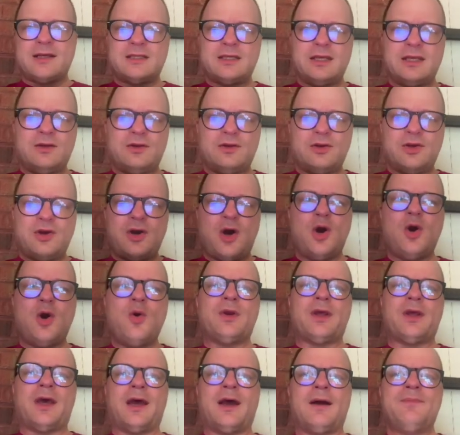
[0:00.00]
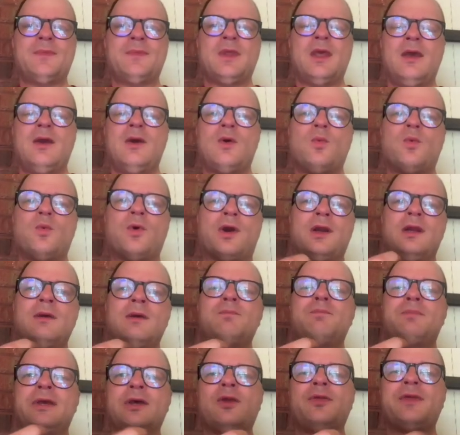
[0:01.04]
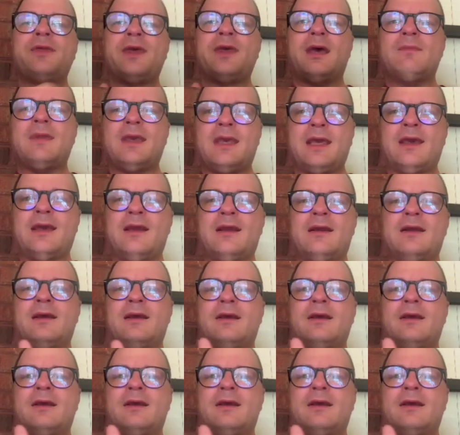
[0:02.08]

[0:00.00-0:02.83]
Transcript: in Coda, we're going to build them in